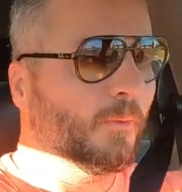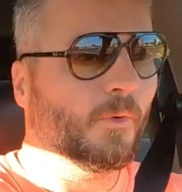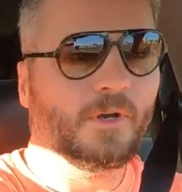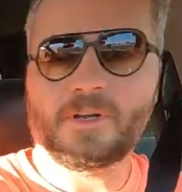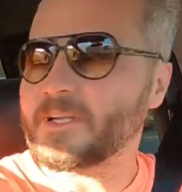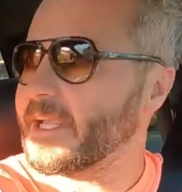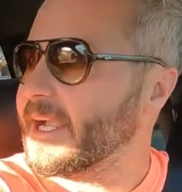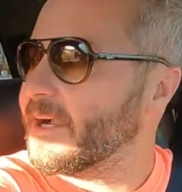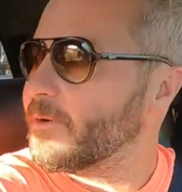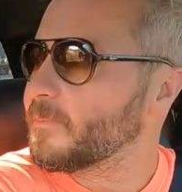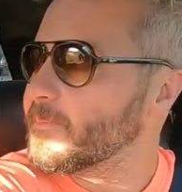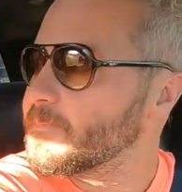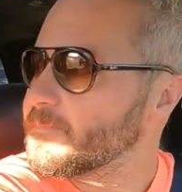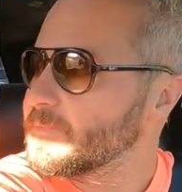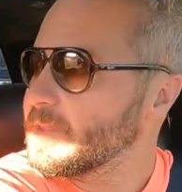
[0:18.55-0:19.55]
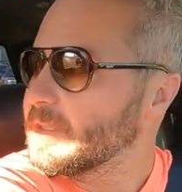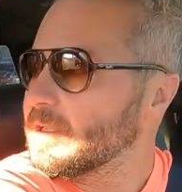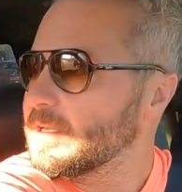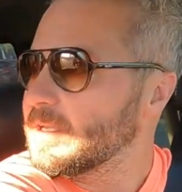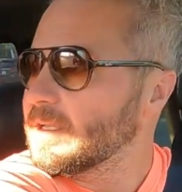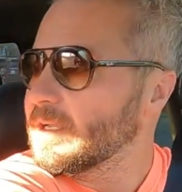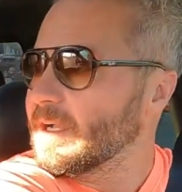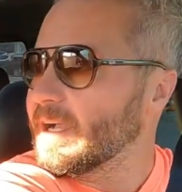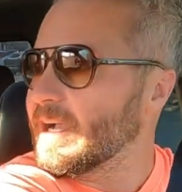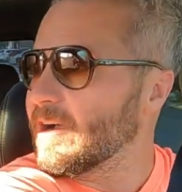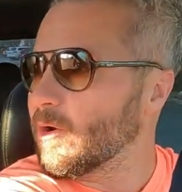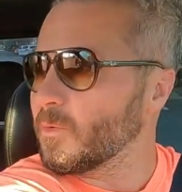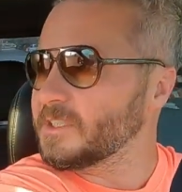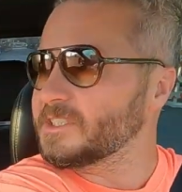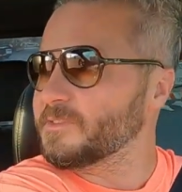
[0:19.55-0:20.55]
the workout. I
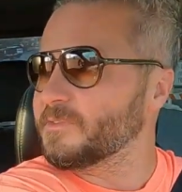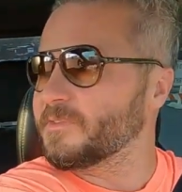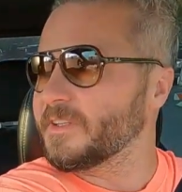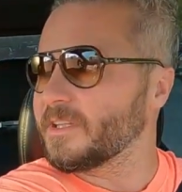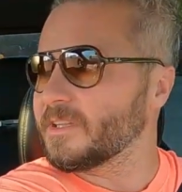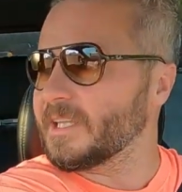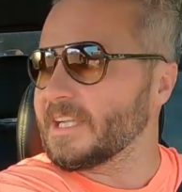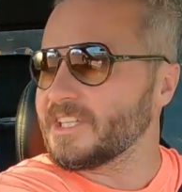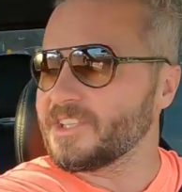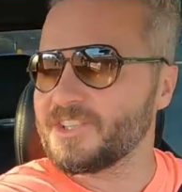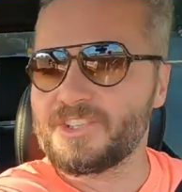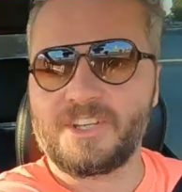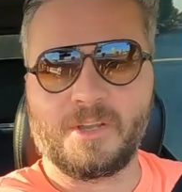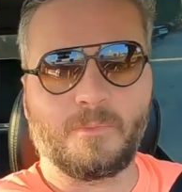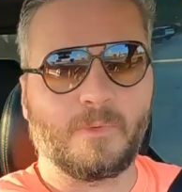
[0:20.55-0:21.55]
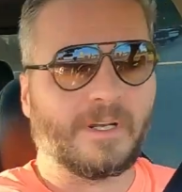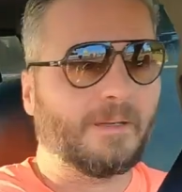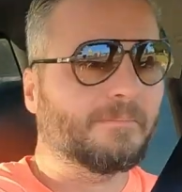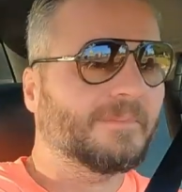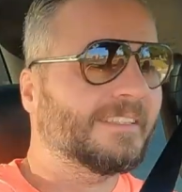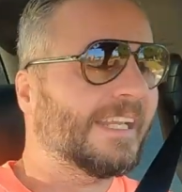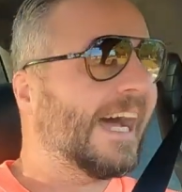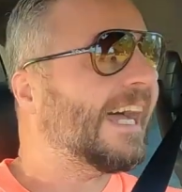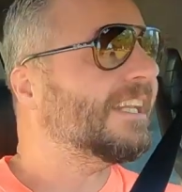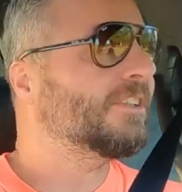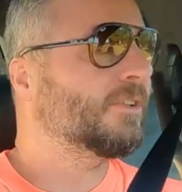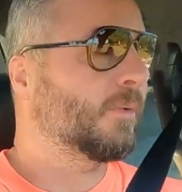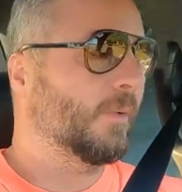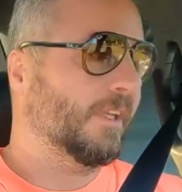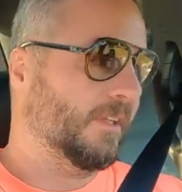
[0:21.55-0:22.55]
always feel like shit when I'm
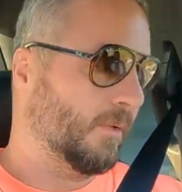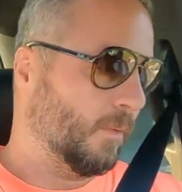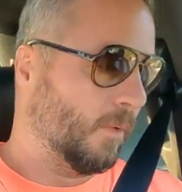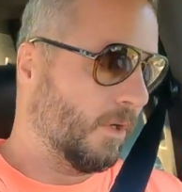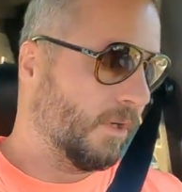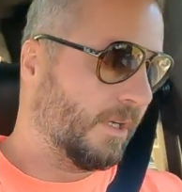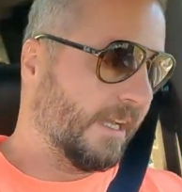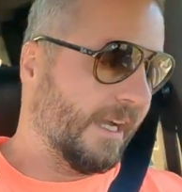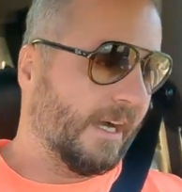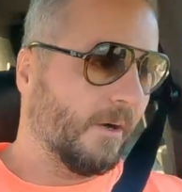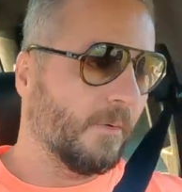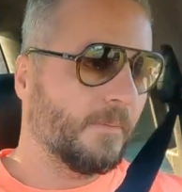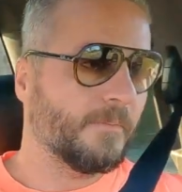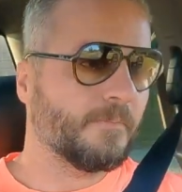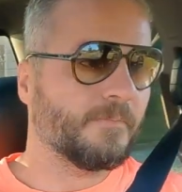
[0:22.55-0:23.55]
not doing the workout,